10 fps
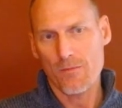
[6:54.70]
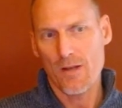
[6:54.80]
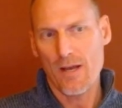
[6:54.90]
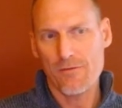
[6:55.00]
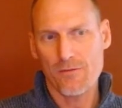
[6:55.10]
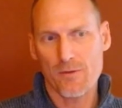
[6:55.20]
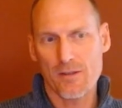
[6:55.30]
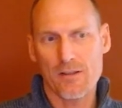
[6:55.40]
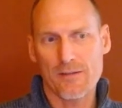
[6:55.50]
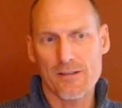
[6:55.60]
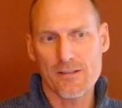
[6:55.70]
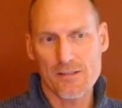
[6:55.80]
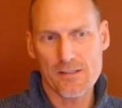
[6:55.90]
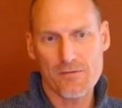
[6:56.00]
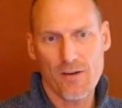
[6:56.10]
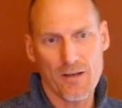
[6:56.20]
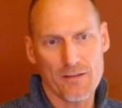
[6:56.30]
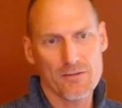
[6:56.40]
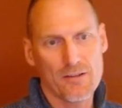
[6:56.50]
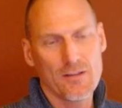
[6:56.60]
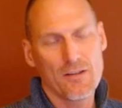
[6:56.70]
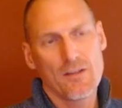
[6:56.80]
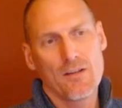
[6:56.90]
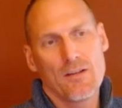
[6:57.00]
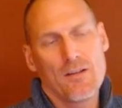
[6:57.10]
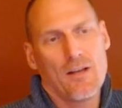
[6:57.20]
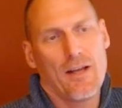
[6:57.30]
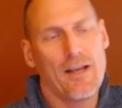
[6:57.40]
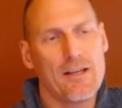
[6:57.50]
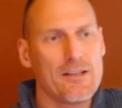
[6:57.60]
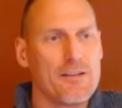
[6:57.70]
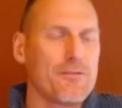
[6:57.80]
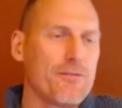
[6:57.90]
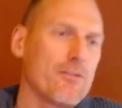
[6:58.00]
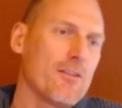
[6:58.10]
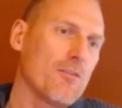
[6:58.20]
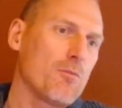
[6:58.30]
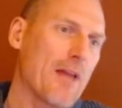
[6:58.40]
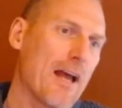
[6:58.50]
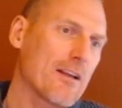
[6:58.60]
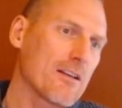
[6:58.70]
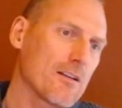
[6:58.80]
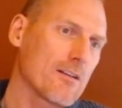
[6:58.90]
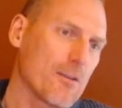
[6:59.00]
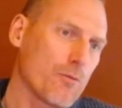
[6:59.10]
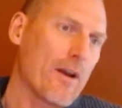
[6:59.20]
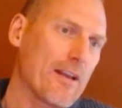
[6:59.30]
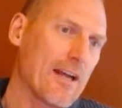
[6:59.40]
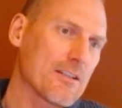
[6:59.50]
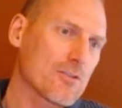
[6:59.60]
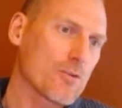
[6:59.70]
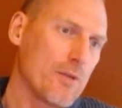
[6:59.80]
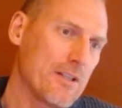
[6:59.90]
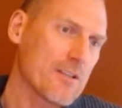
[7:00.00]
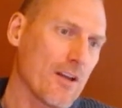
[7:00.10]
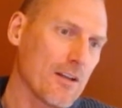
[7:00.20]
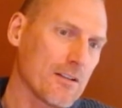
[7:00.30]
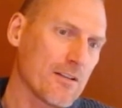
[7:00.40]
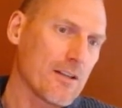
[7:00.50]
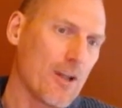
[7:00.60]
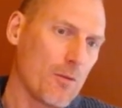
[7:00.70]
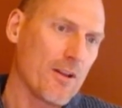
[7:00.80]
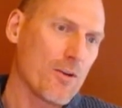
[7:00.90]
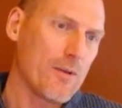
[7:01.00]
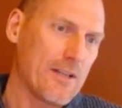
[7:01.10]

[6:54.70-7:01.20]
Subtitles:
f3, and then d5. And if white castles queenside, then I'll play queen